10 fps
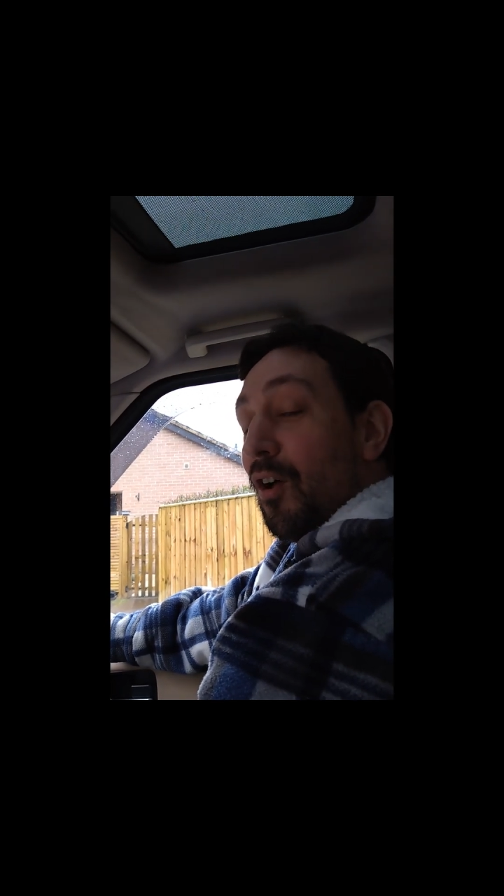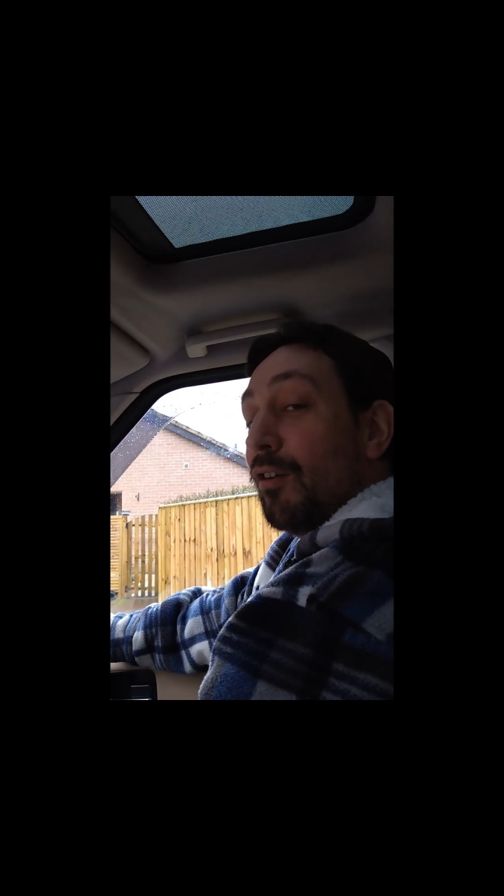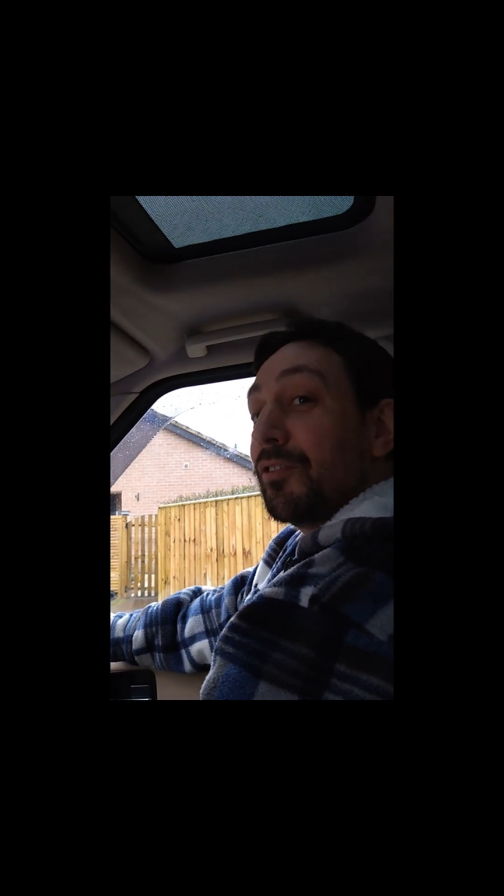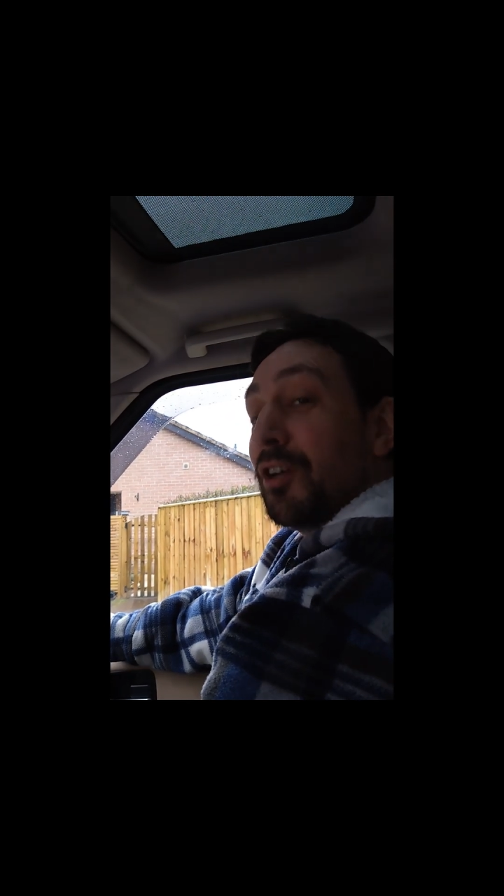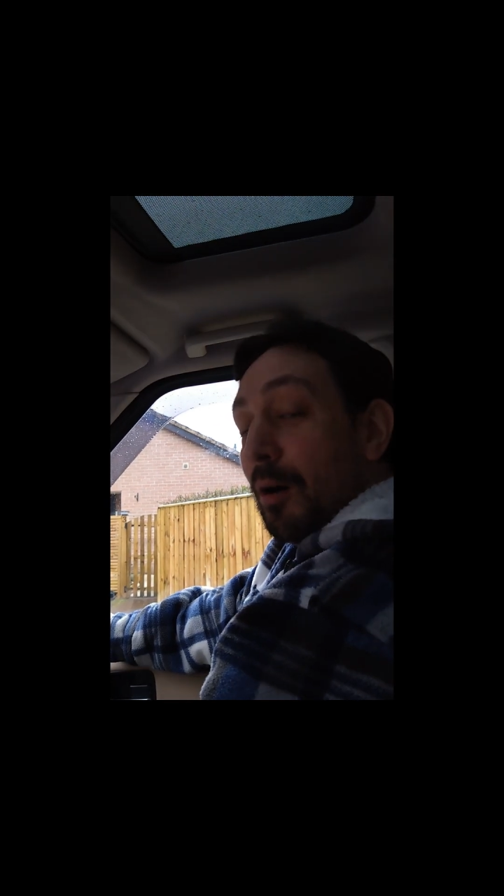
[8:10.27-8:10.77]

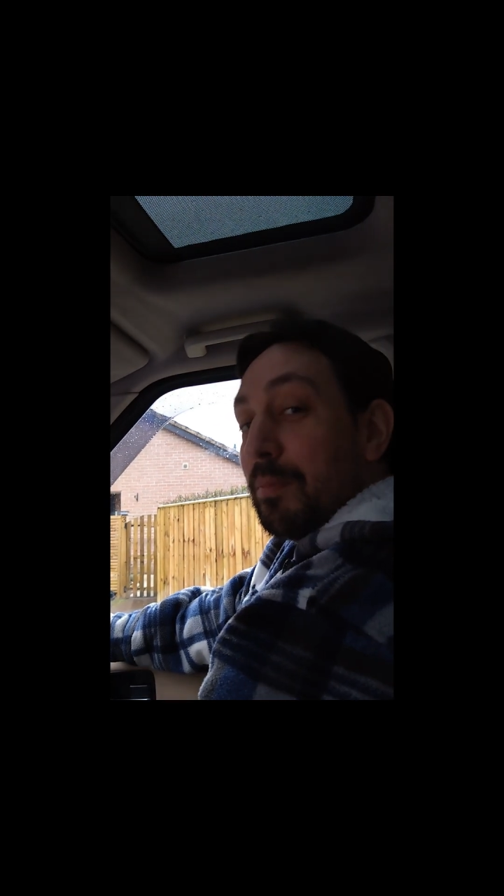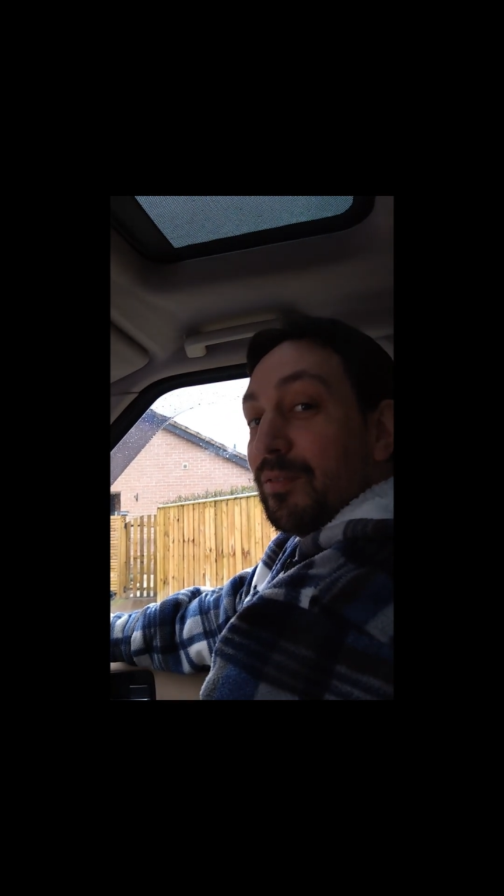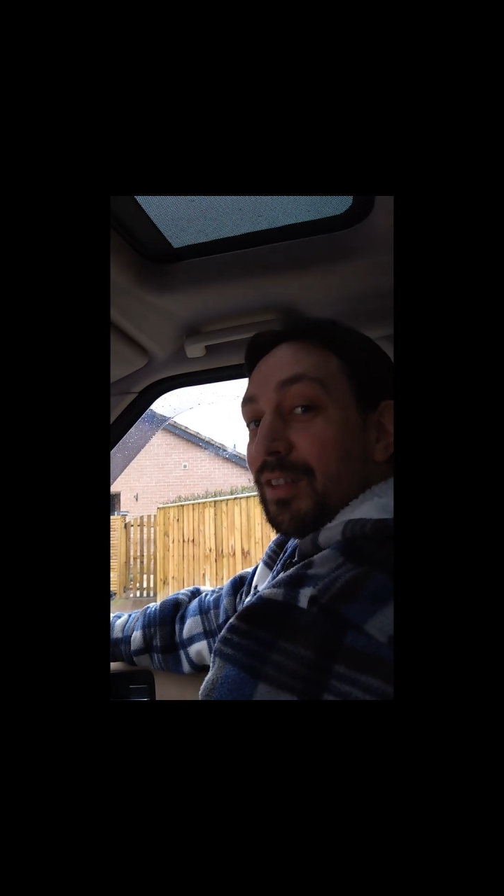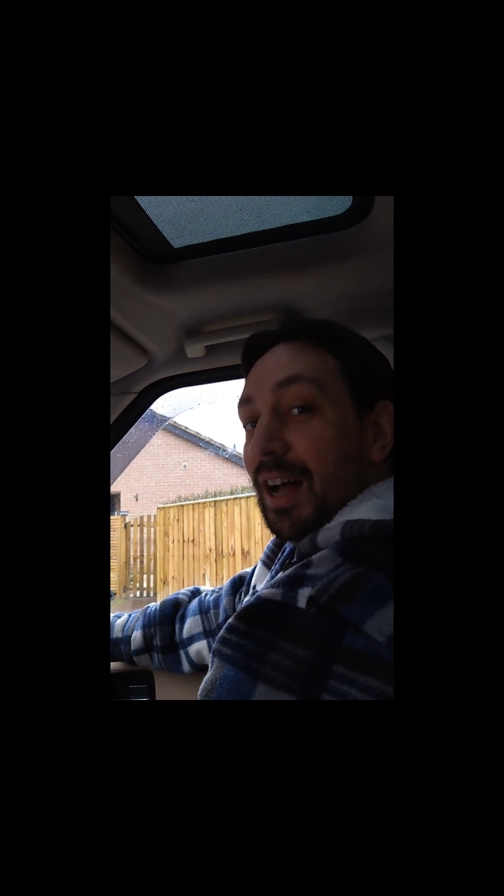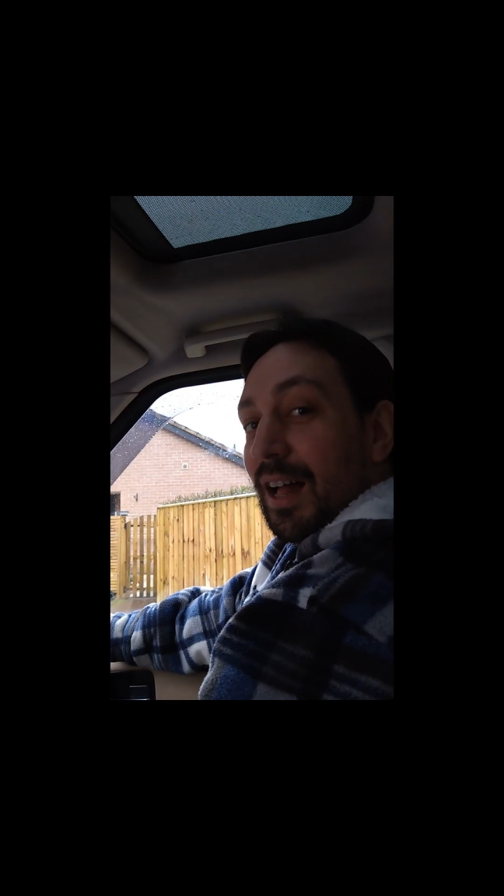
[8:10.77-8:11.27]
On top
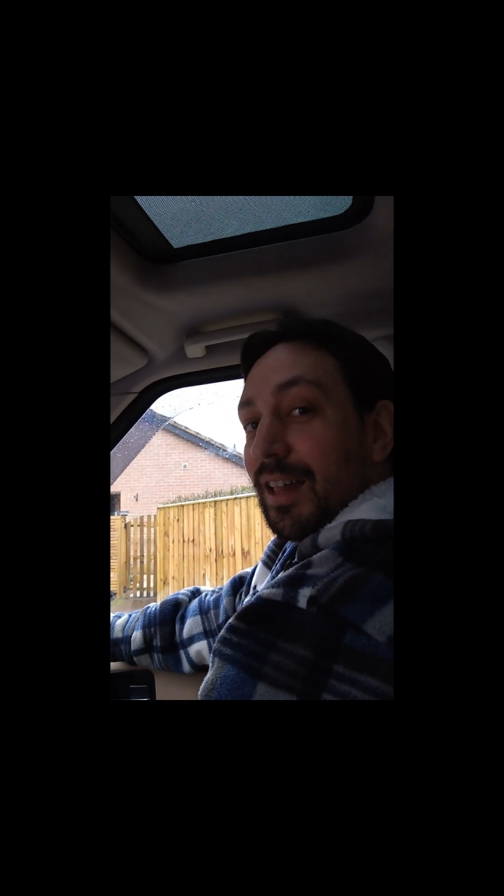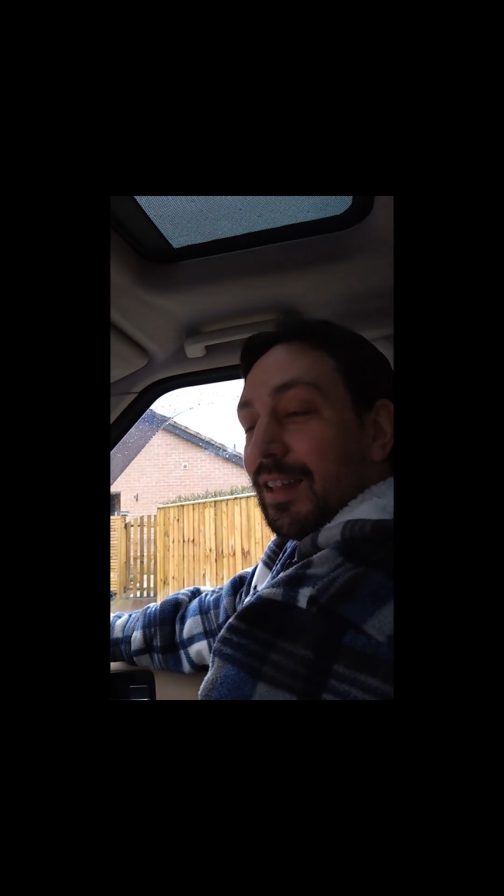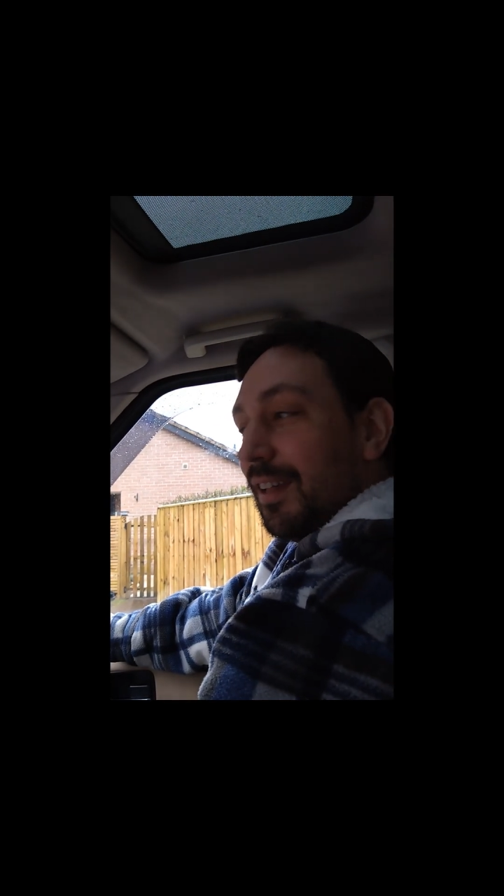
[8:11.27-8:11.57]
of that,